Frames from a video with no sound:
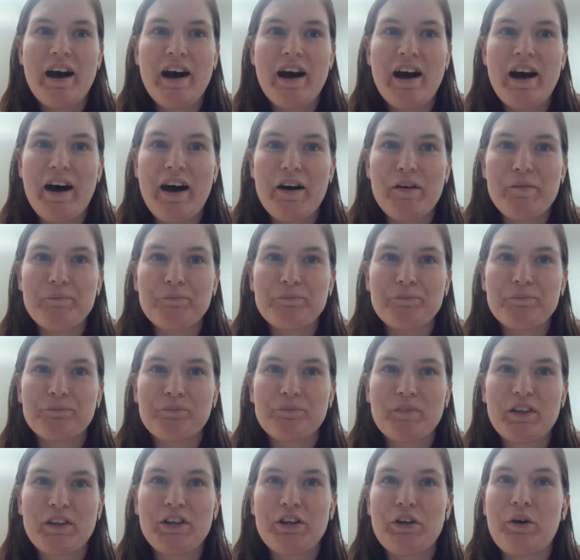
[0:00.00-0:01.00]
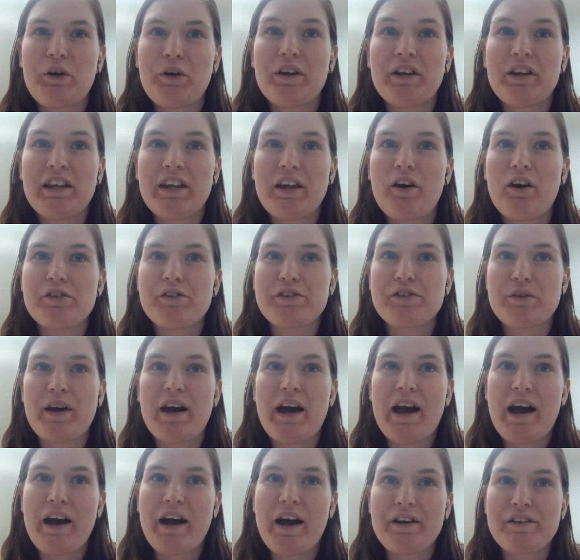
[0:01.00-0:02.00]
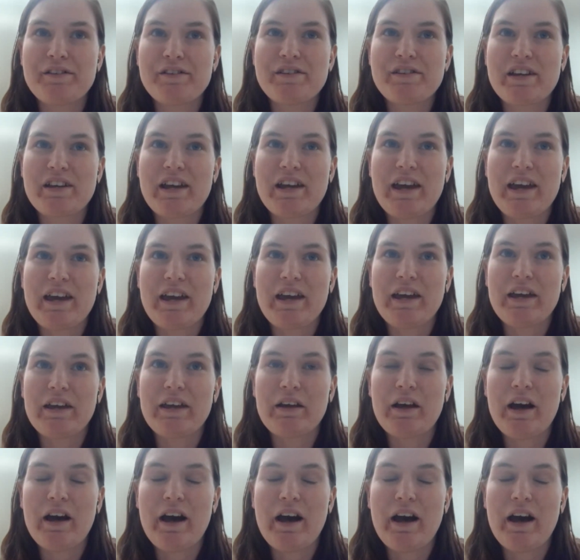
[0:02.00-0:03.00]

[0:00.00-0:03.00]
And he also has a